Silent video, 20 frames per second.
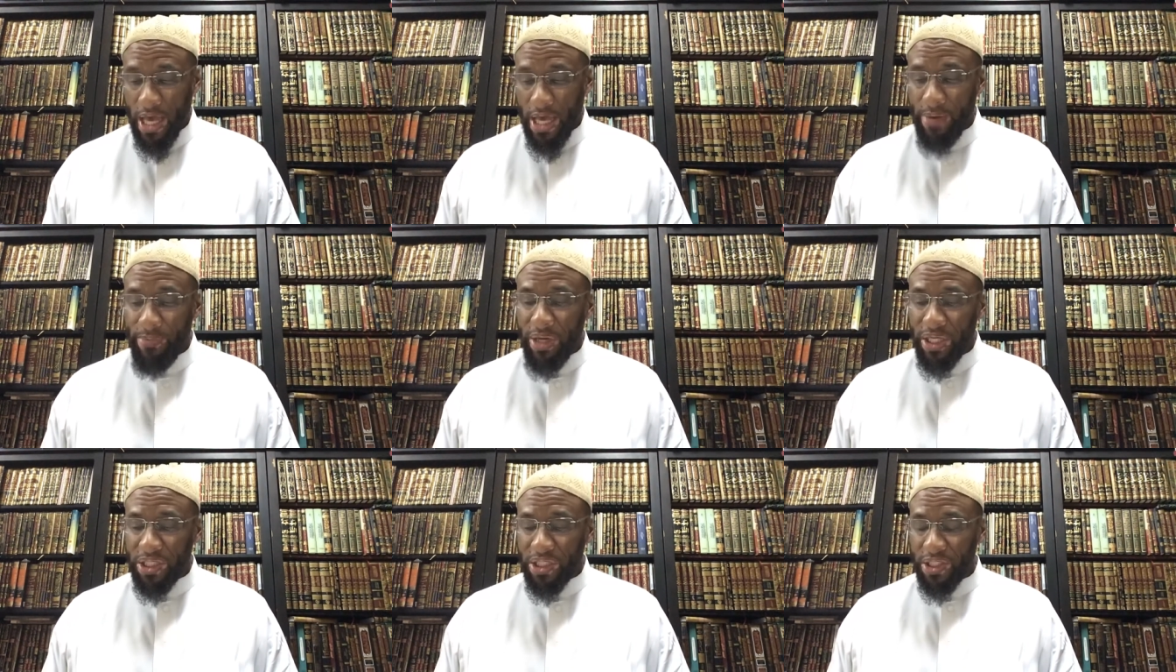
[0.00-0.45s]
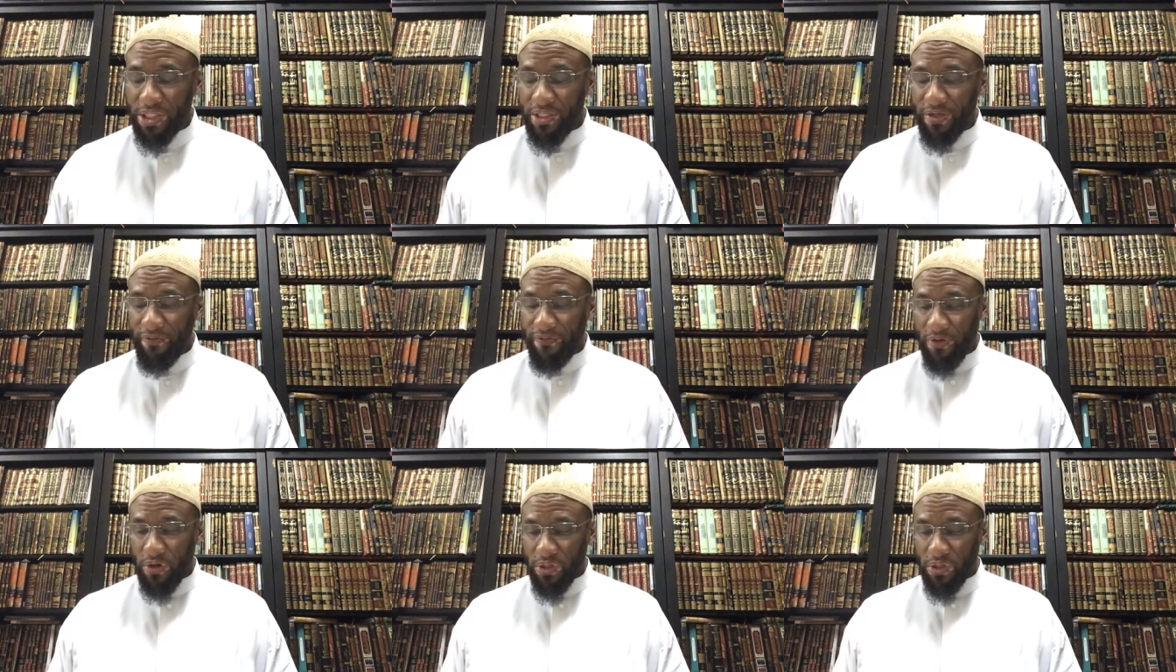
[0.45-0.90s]
He mentions
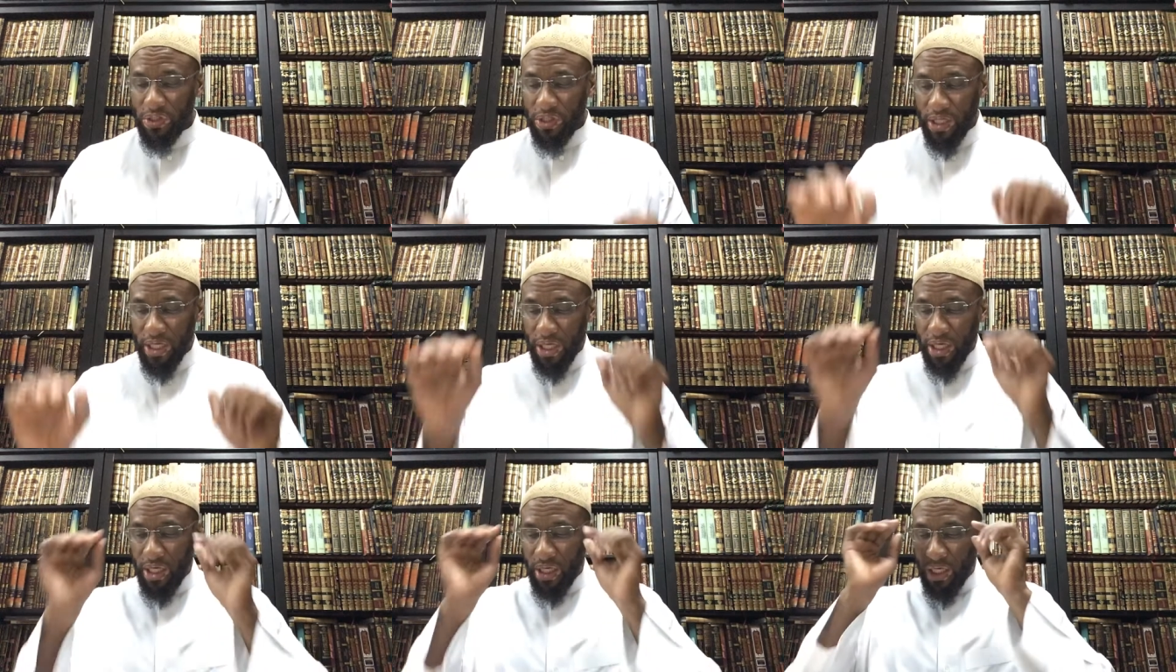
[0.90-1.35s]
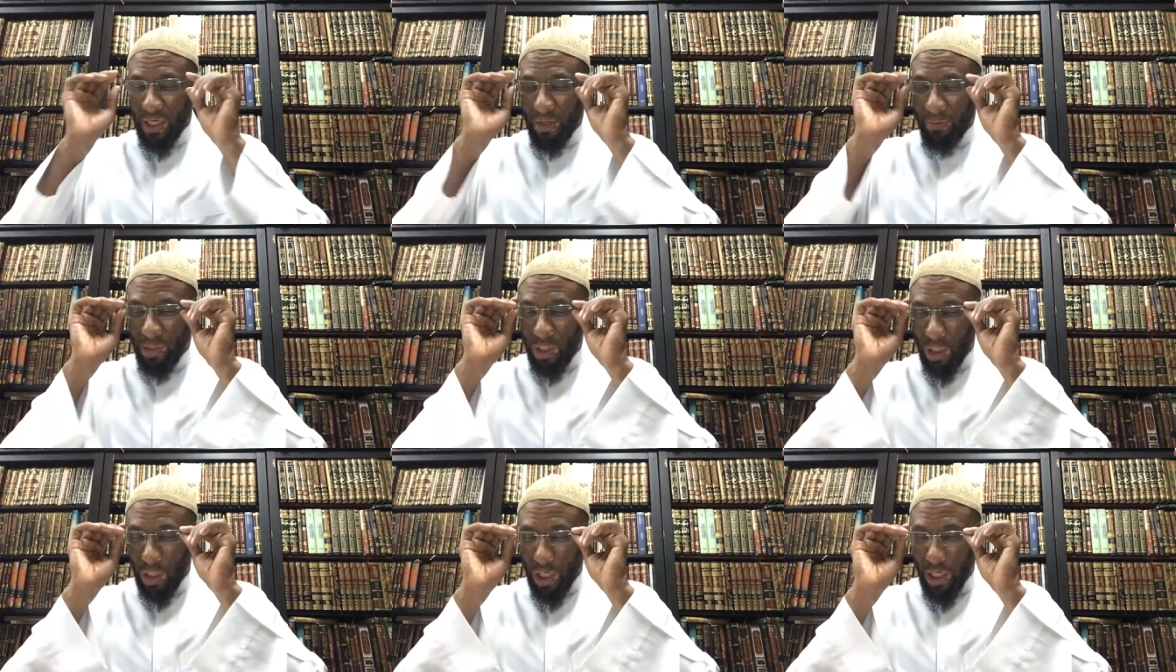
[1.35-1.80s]
the first thing
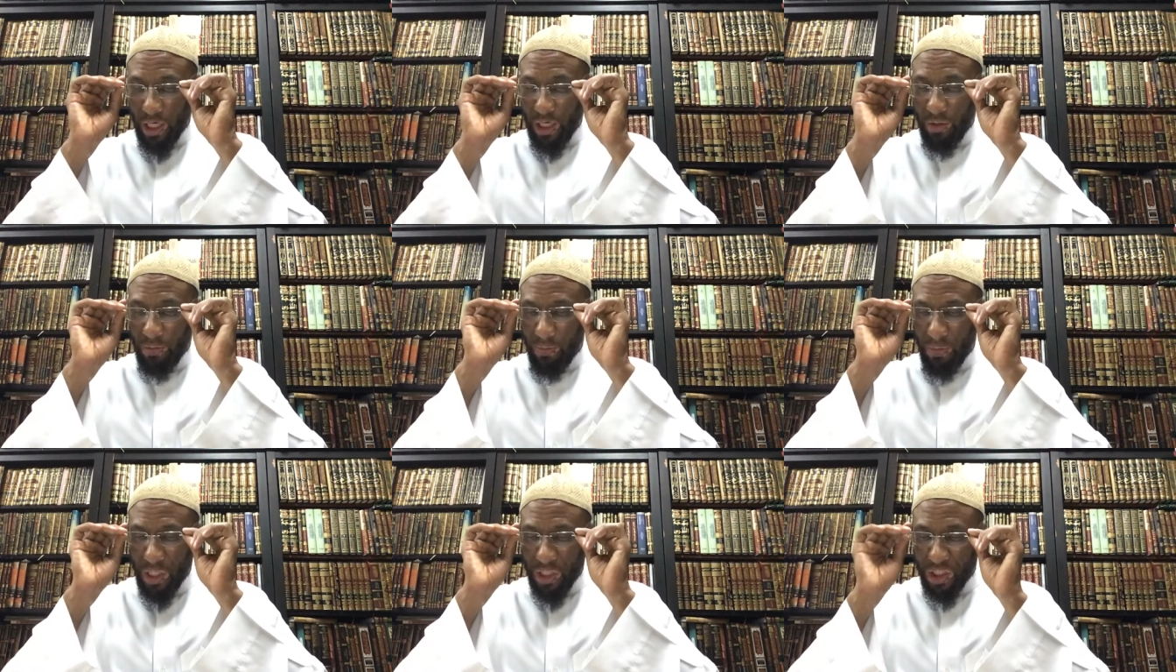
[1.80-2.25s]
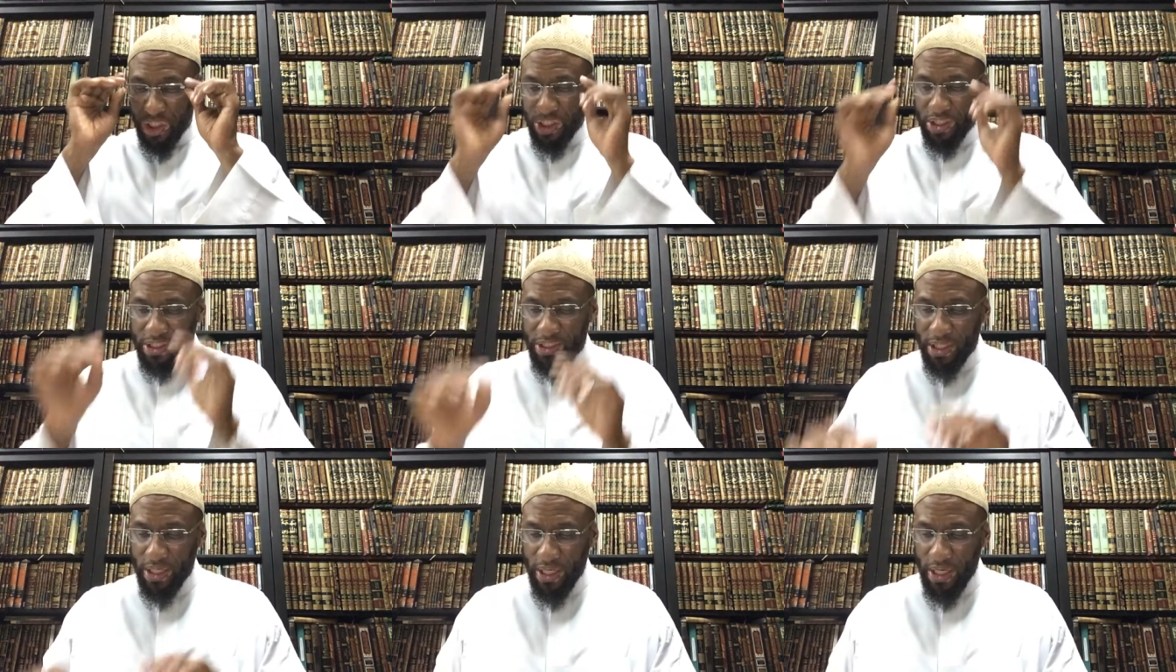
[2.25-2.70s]
Ibn al-Qayyim
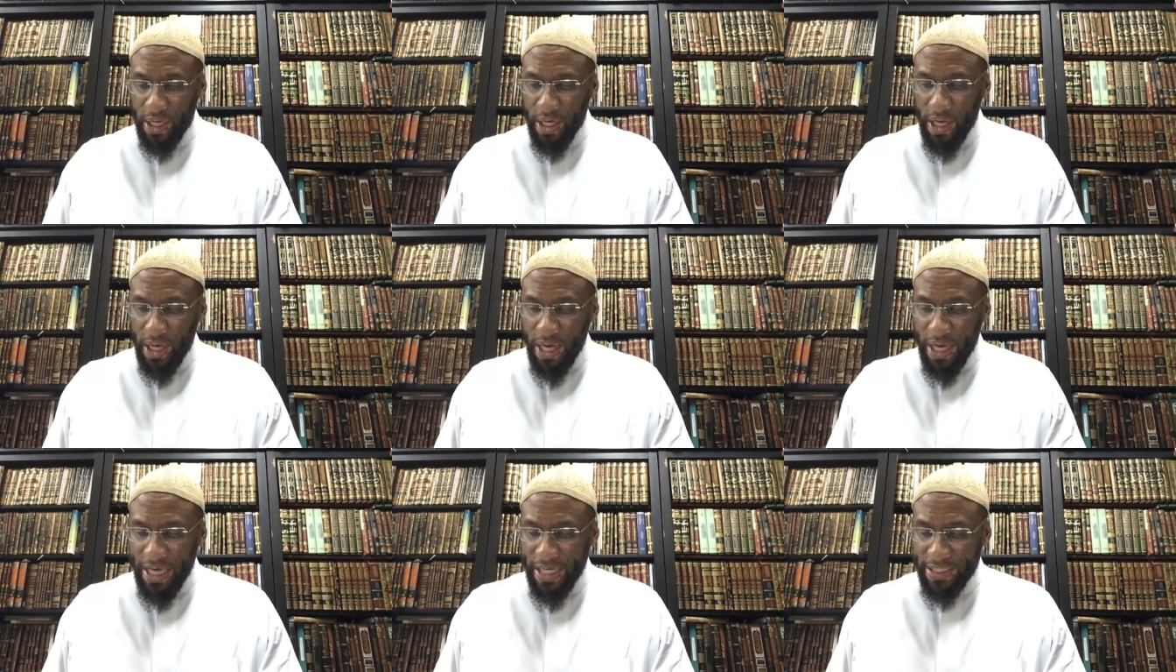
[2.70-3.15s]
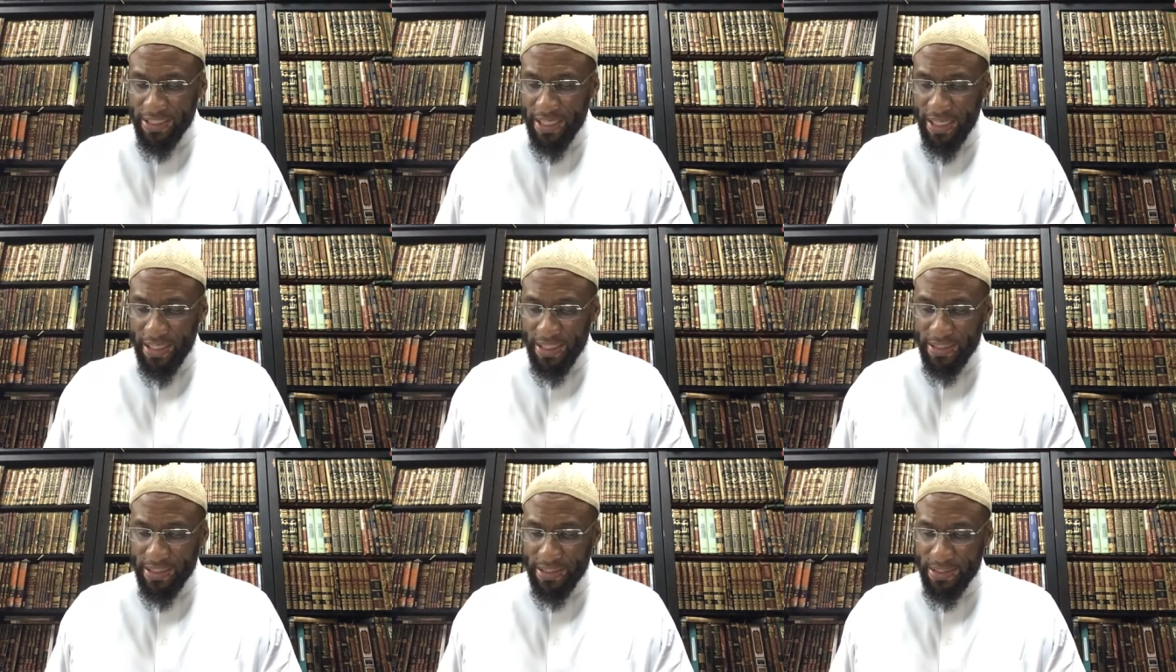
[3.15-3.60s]
mentions, he
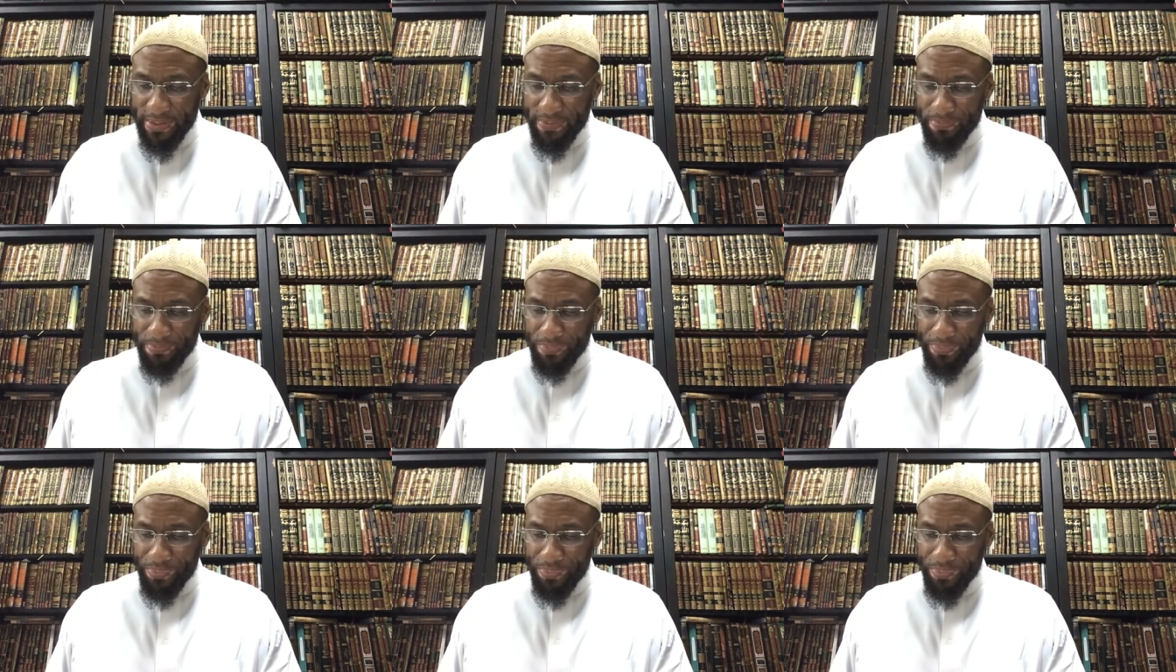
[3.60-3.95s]
says